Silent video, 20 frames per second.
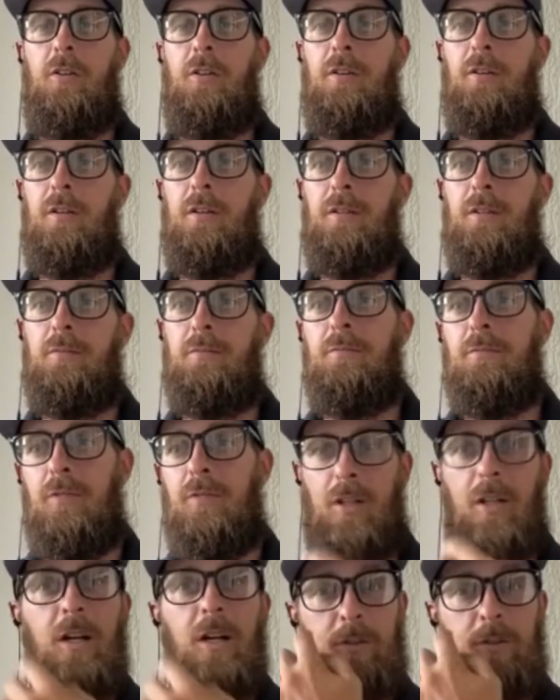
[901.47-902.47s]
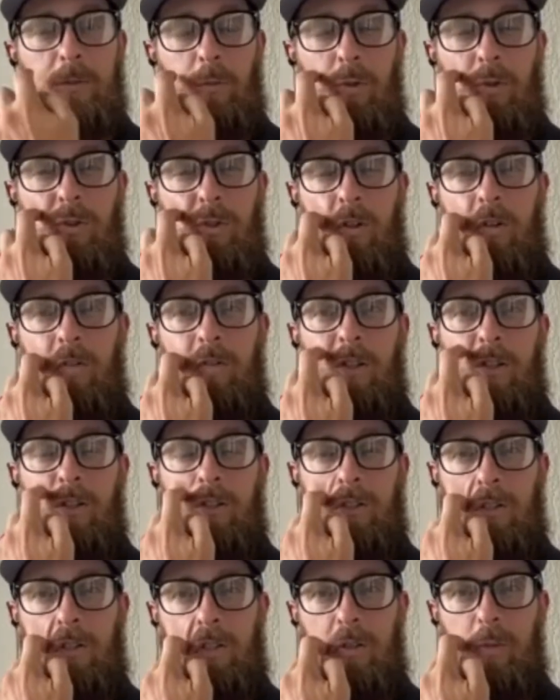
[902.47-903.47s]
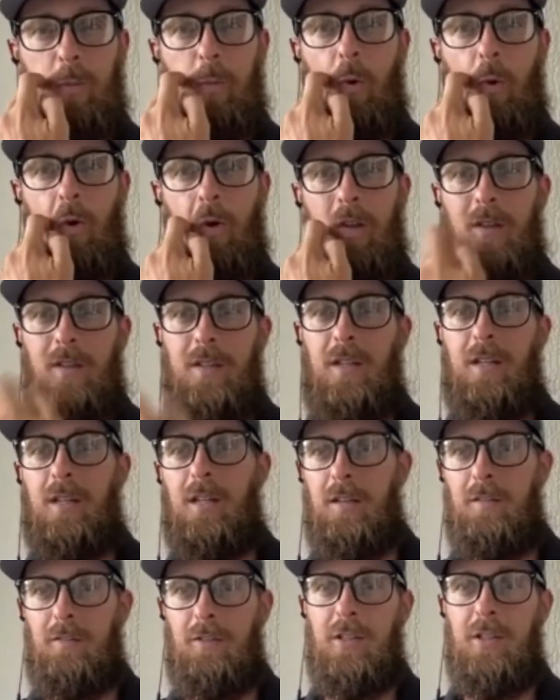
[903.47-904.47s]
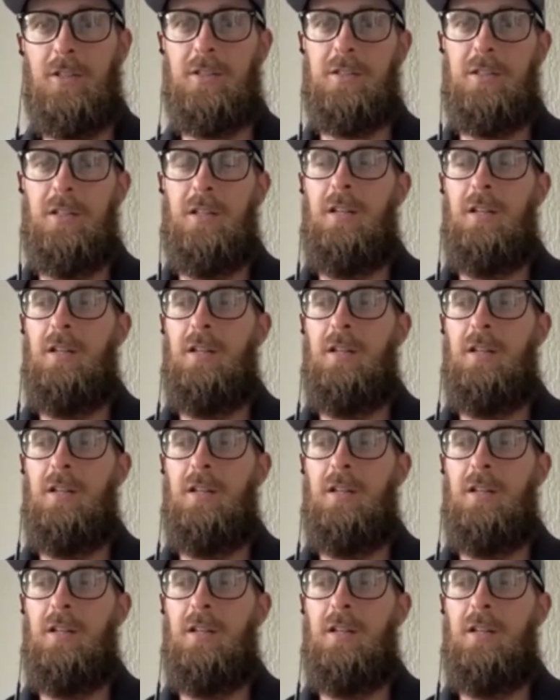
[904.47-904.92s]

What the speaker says: the customer service, the support that they give us.